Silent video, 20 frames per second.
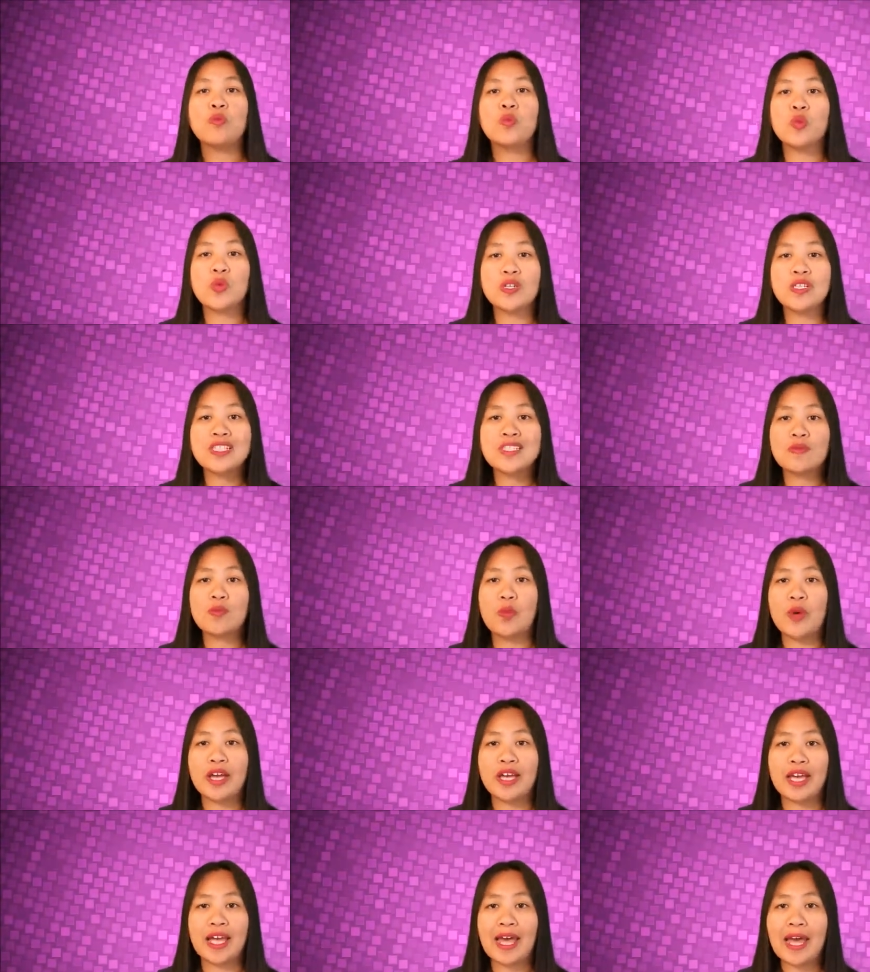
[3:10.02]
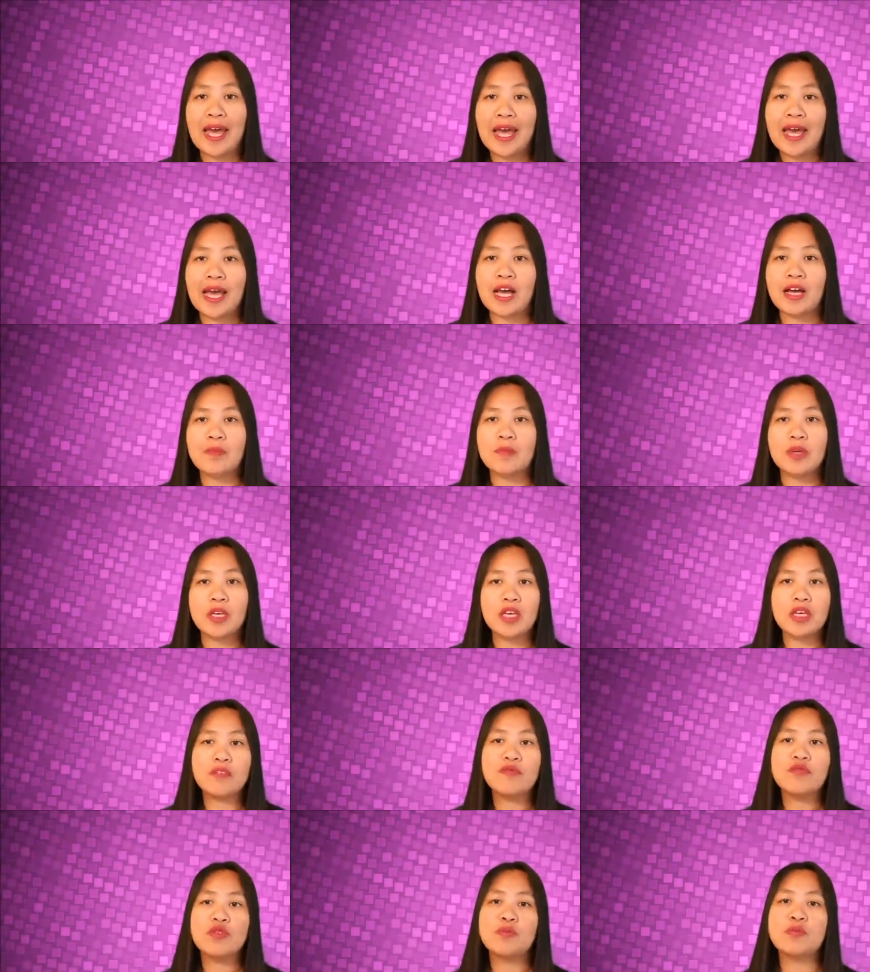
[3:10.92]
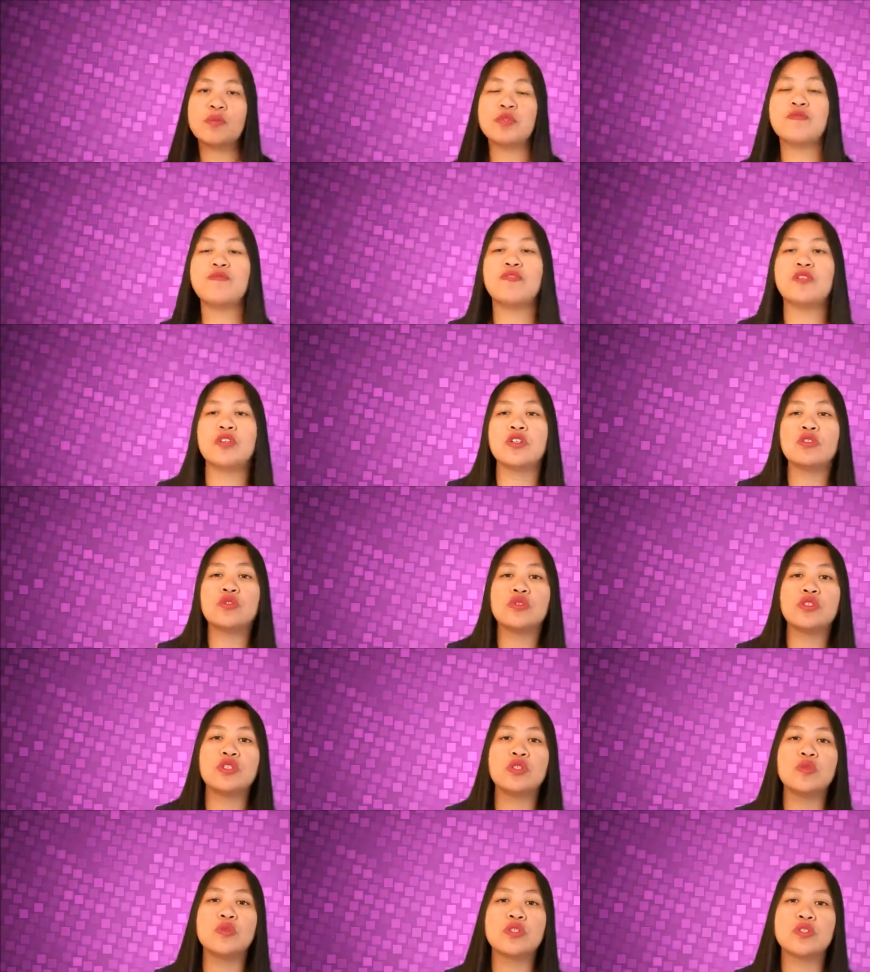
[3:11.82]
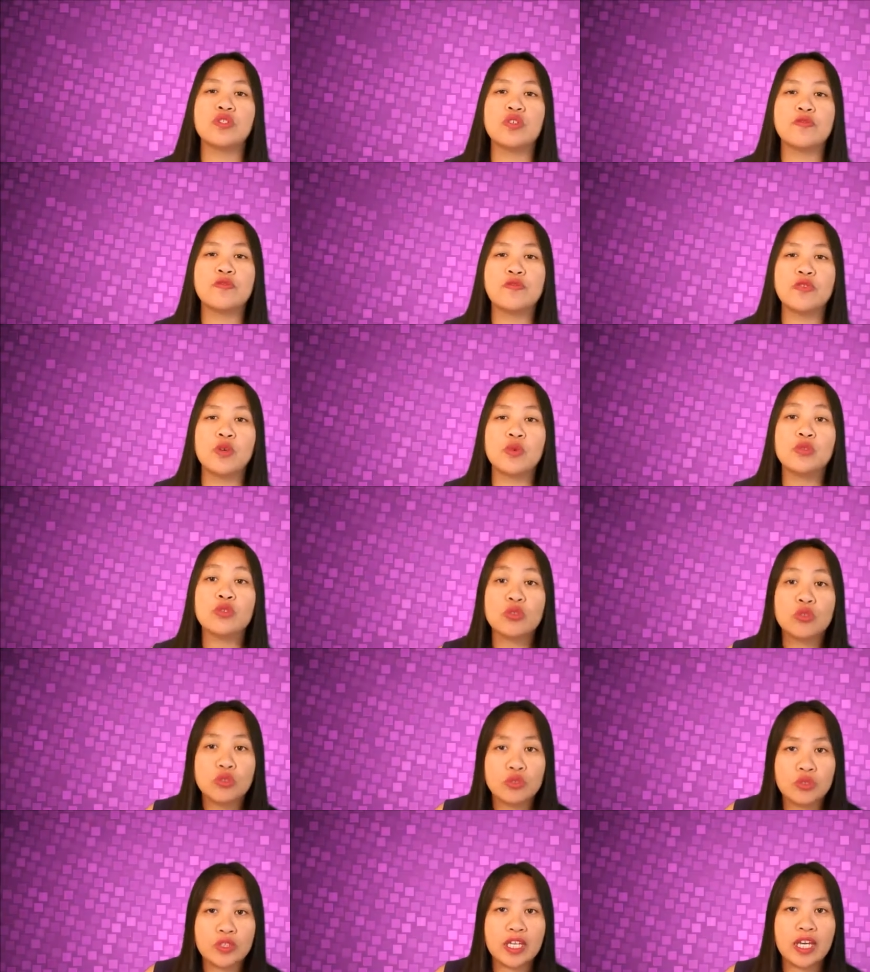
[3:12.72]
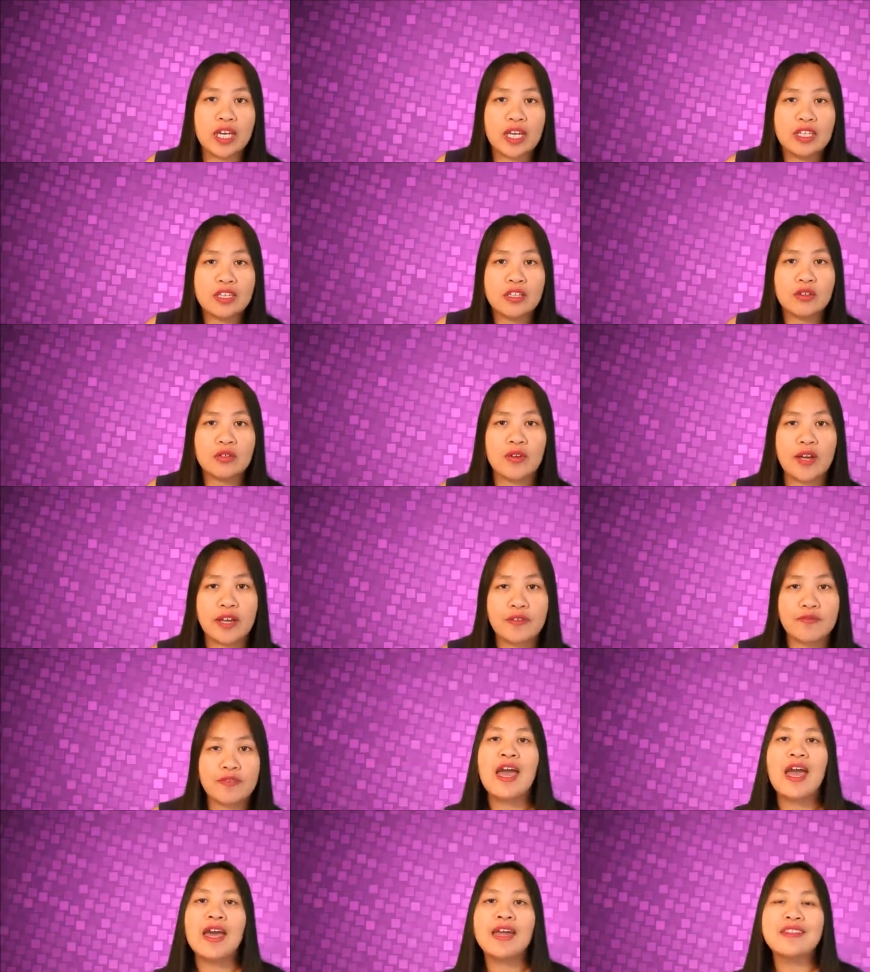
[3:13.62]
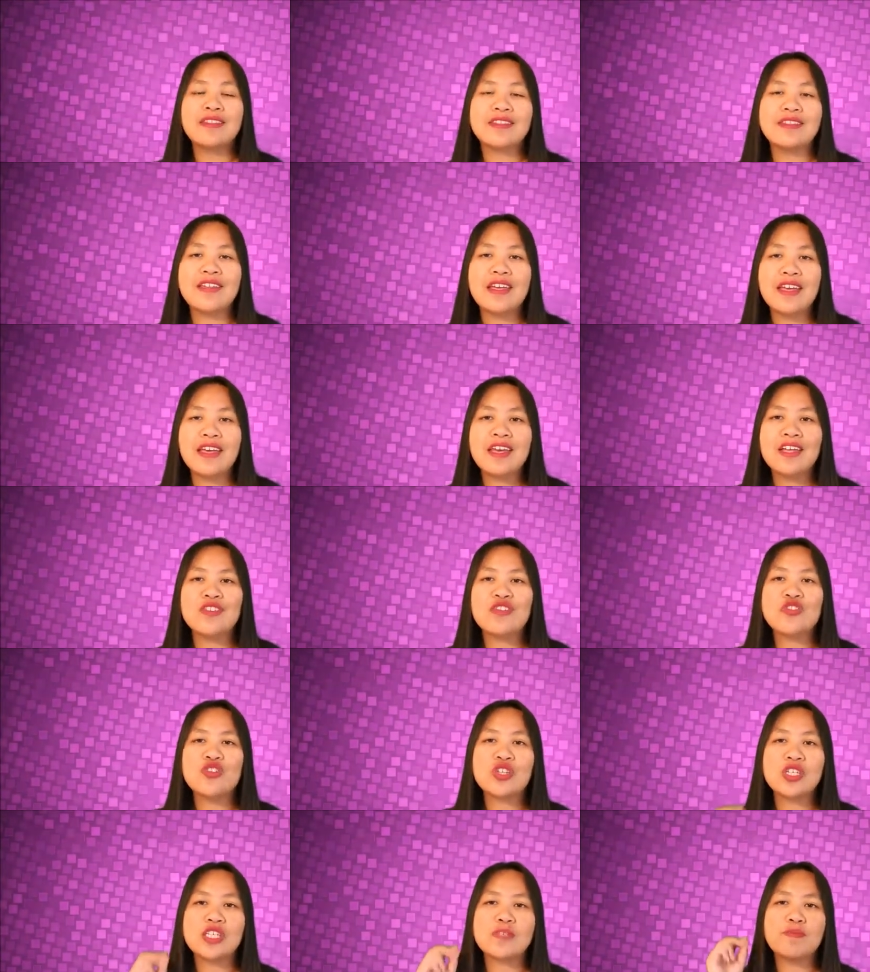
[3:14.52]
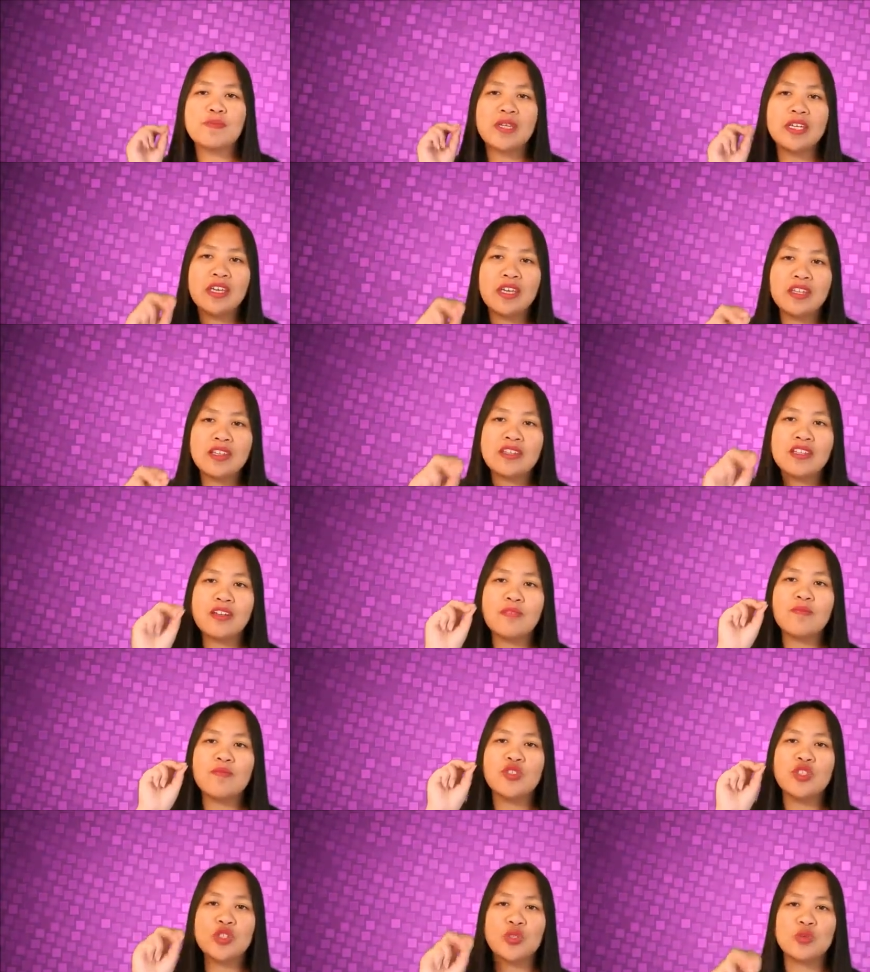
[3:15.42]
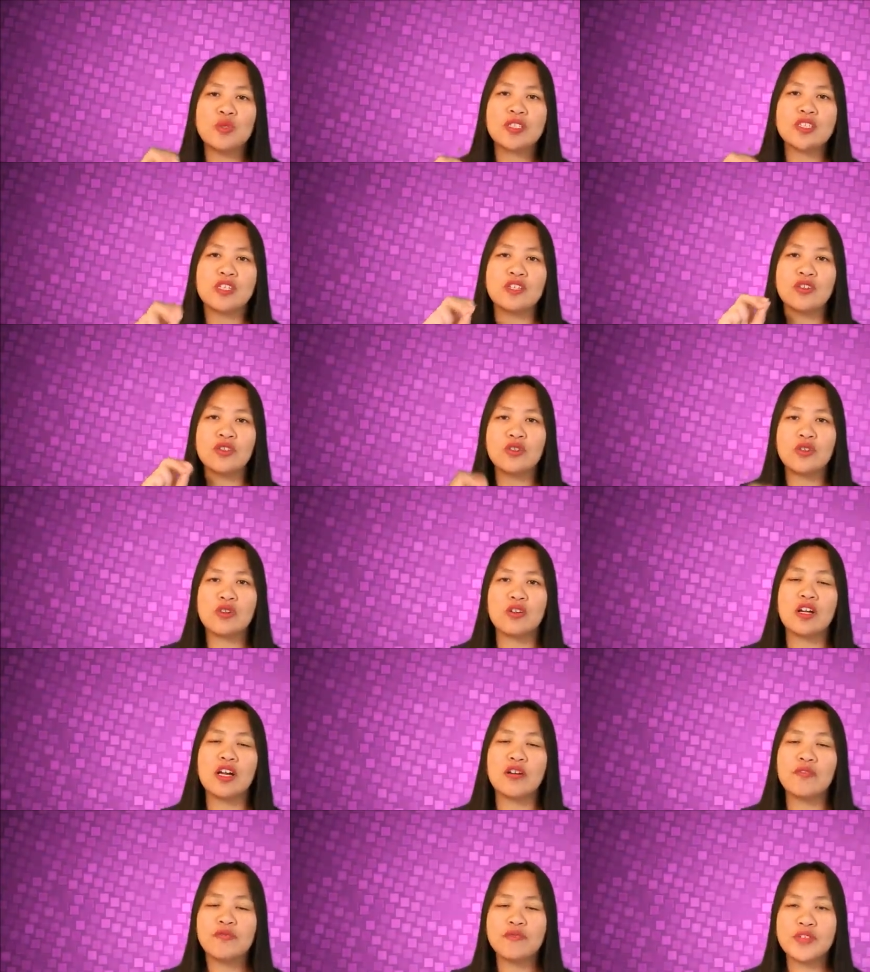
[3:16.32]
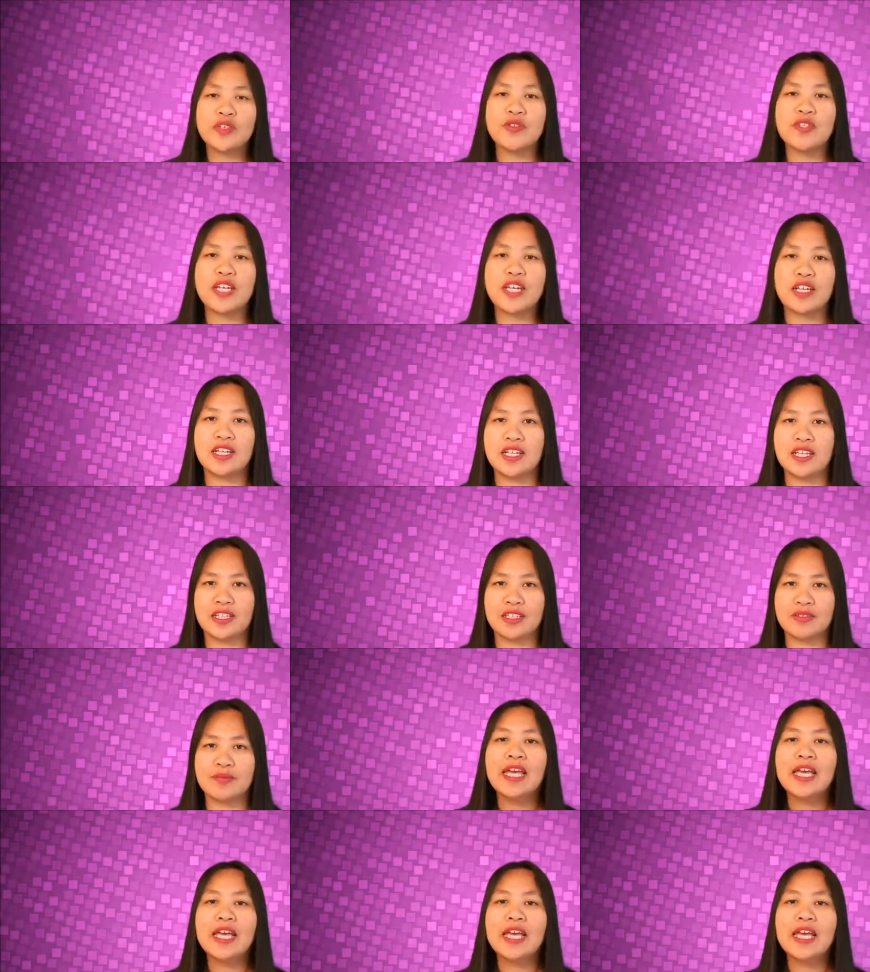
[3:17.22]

Wordswag app if you prefer to use your phone to create the graphic. And then just pin them using your affiliate link.